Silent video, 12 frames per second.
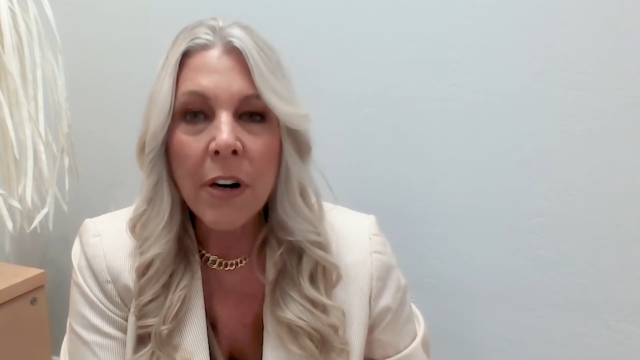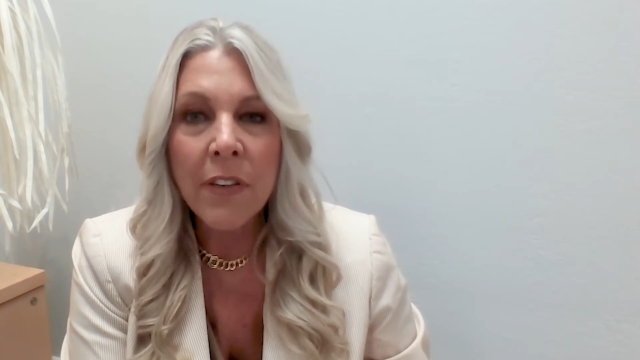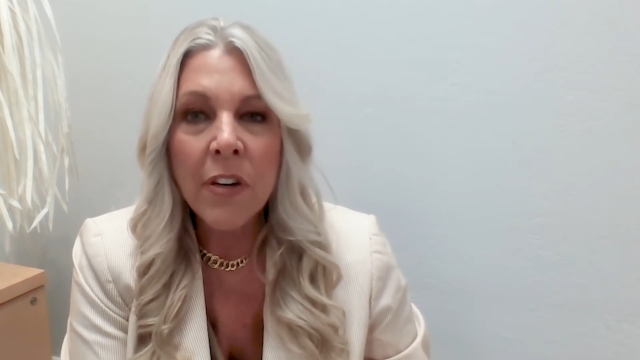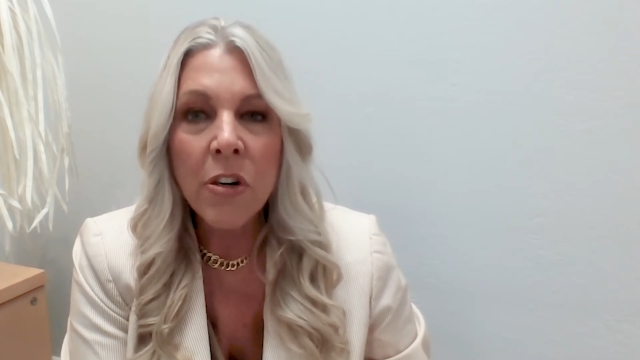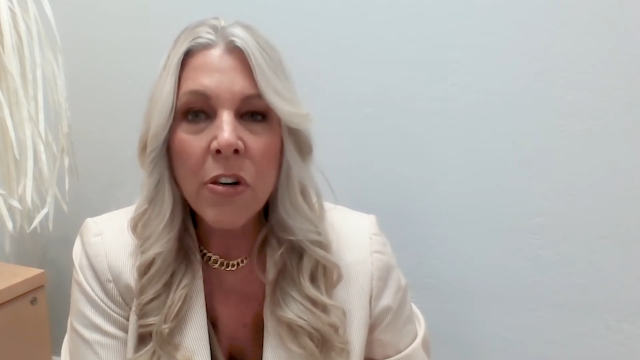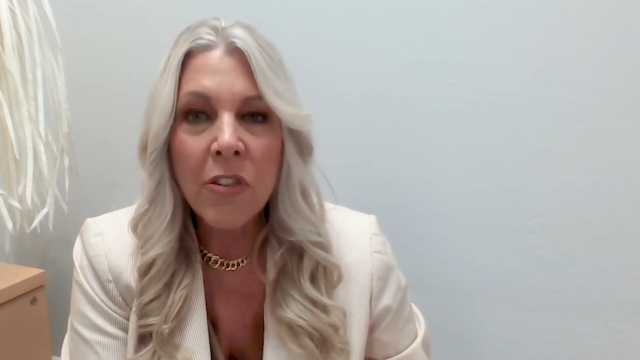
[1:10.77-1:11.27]

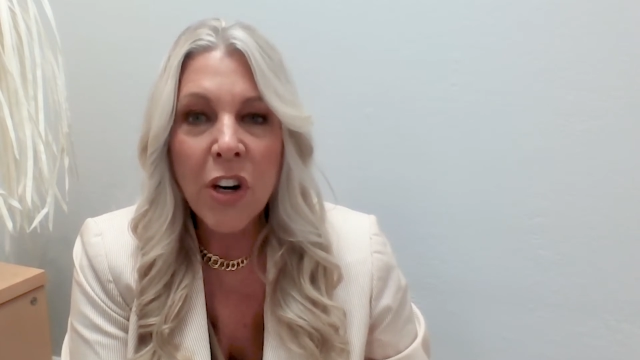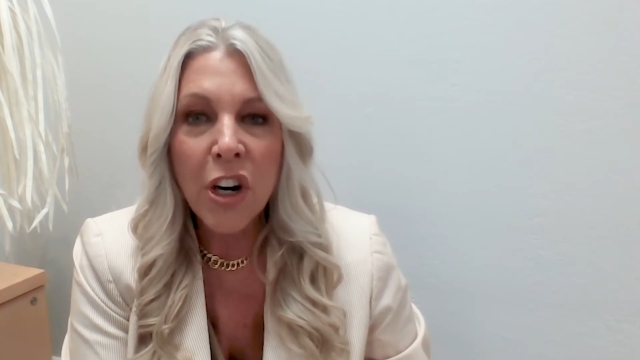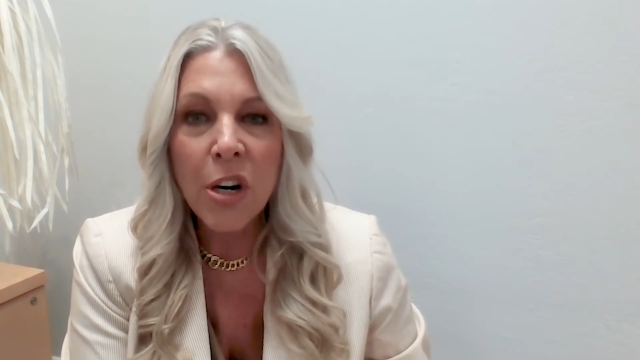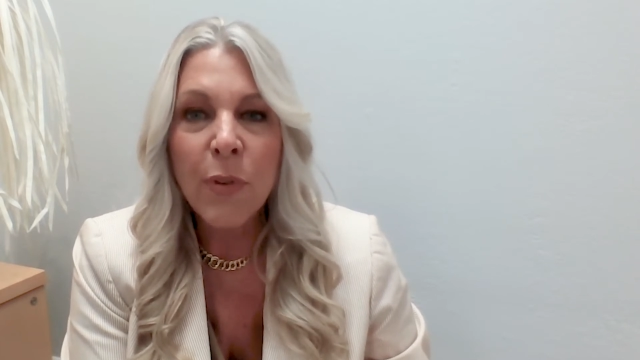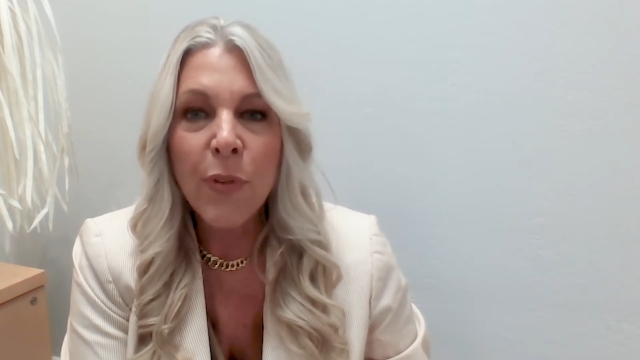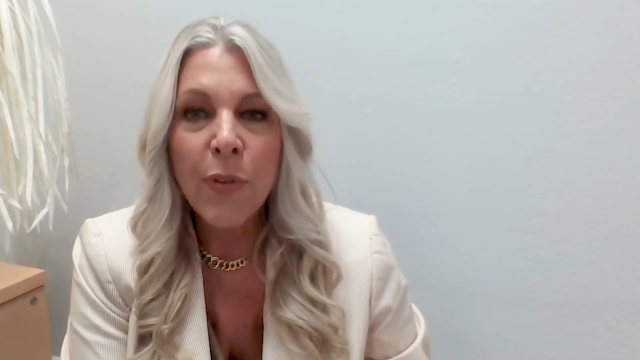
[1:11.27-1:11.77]
versatile
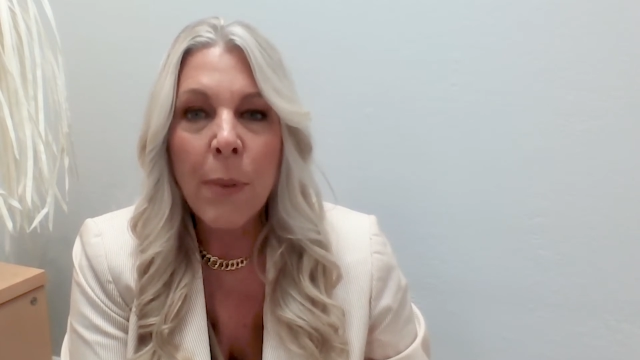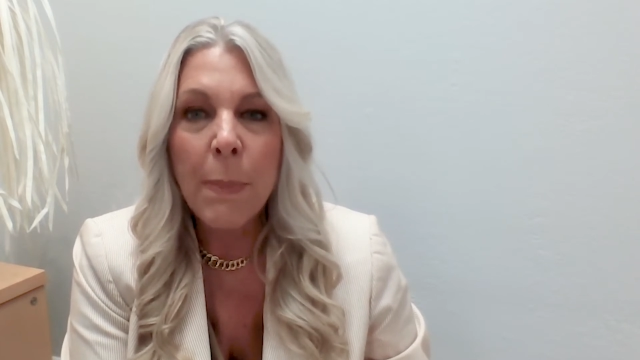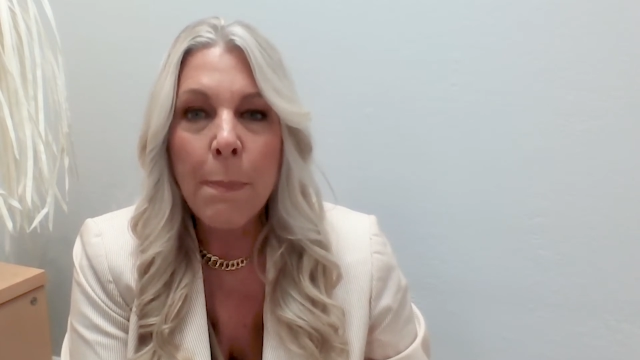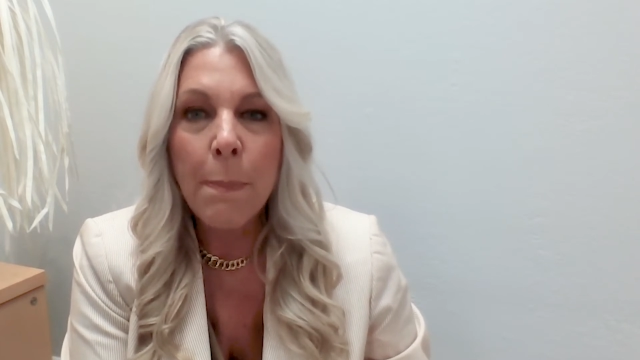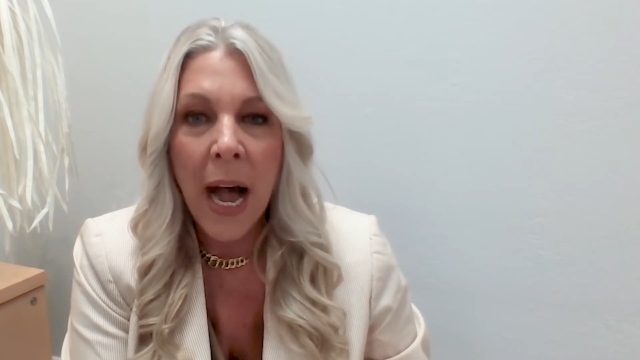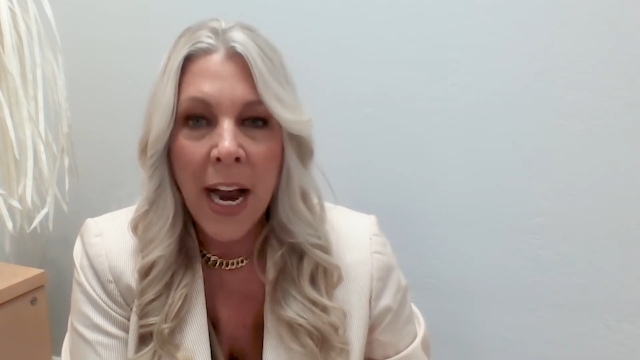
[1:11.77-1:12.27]
terms
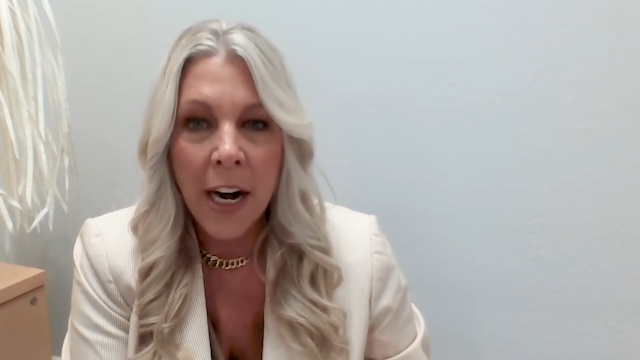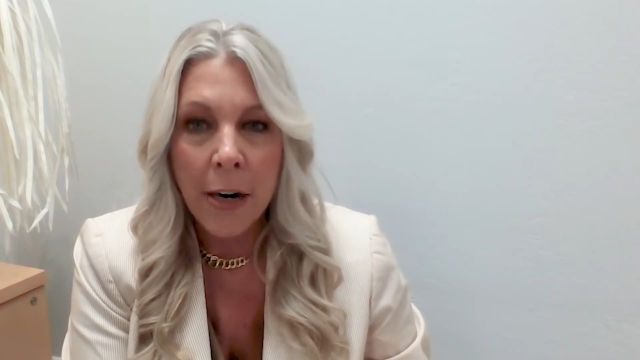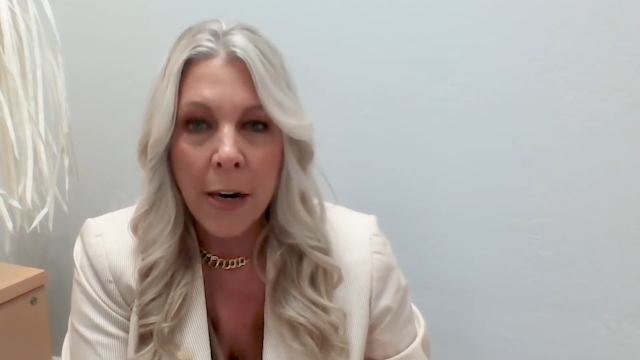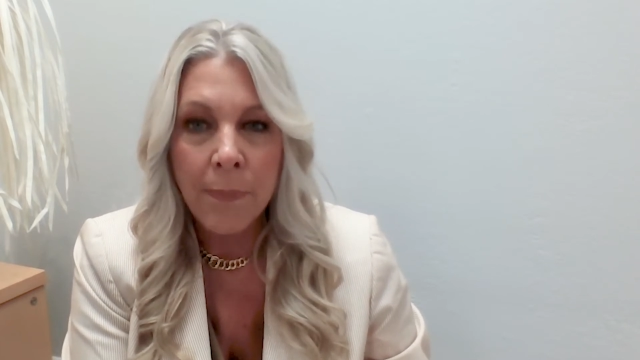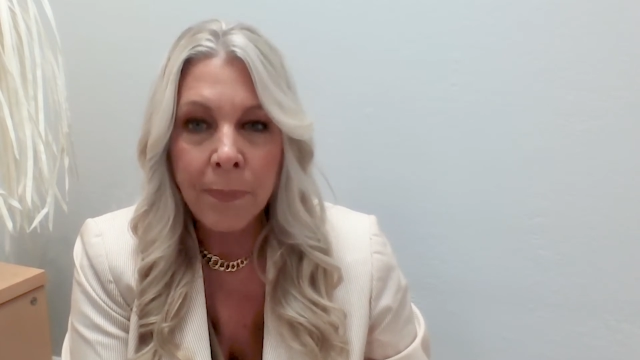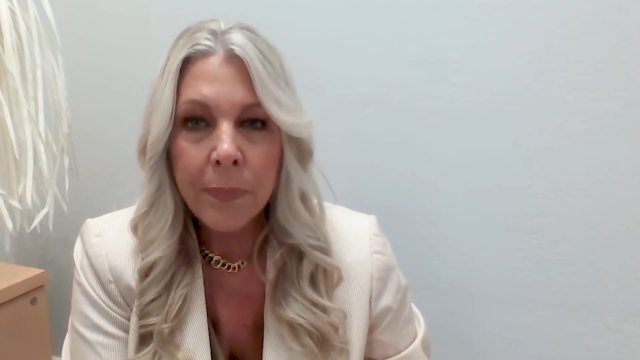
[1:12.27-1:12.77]
from a buyer.